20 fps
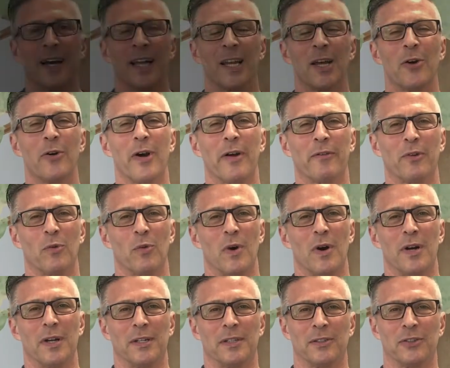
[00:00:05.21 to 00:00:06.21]
Hello
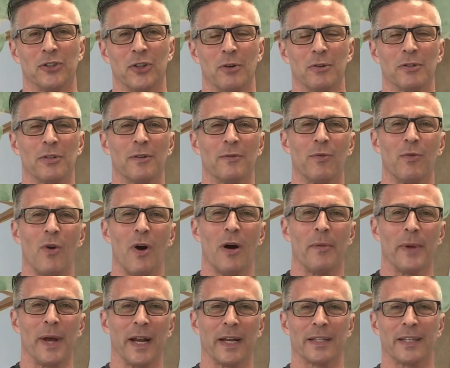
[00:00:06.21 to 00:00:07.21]
everyone, Joseph
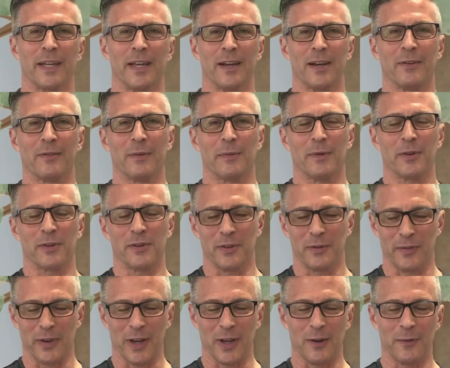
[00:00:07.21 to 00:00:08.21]
WAMACK here from the
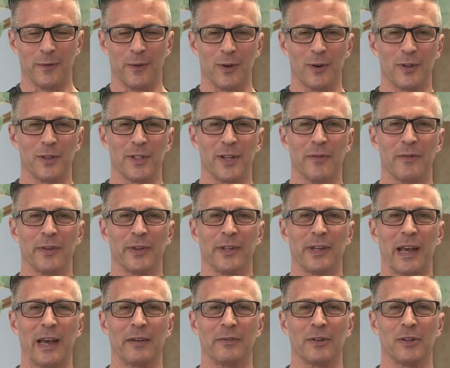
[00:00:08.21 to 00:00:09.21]
Savannah First
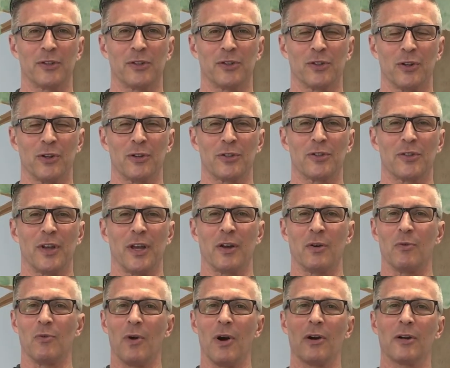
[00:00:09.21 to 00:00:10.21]
Seventh-day Adventist Church
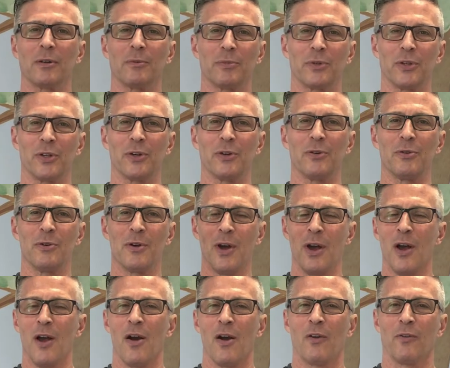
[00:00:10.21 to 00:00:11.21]
saying welcome to you
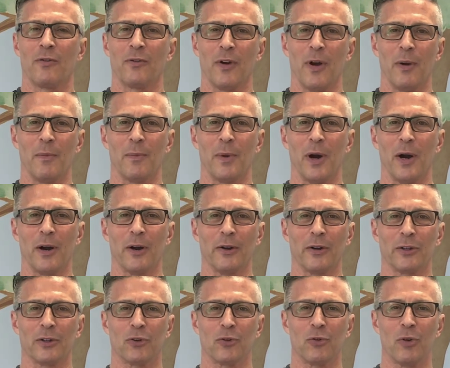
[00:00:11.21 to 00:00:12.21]
from
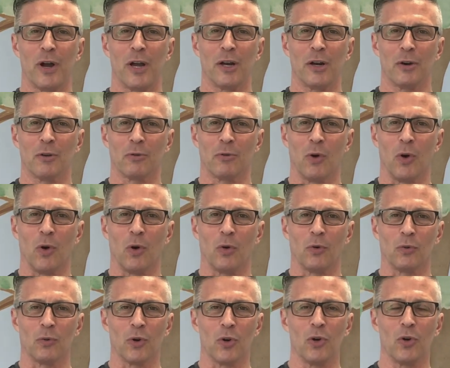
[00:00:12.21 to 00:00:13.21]
our Crater
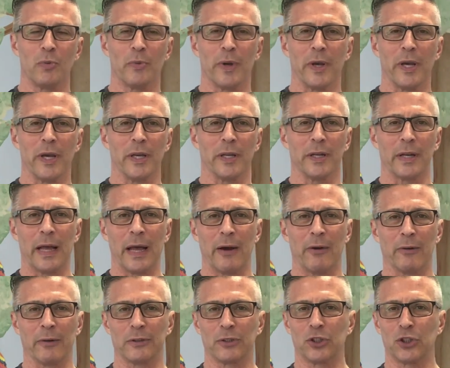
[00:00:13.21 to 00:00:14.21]
Roll room in
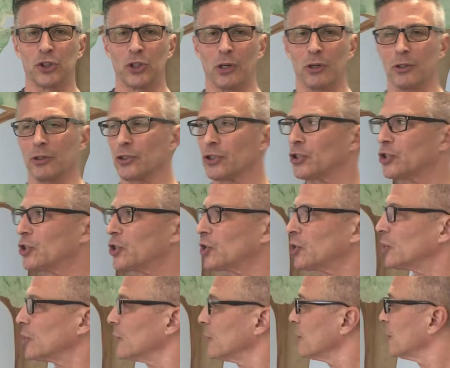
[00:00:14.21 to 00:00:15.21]
our church.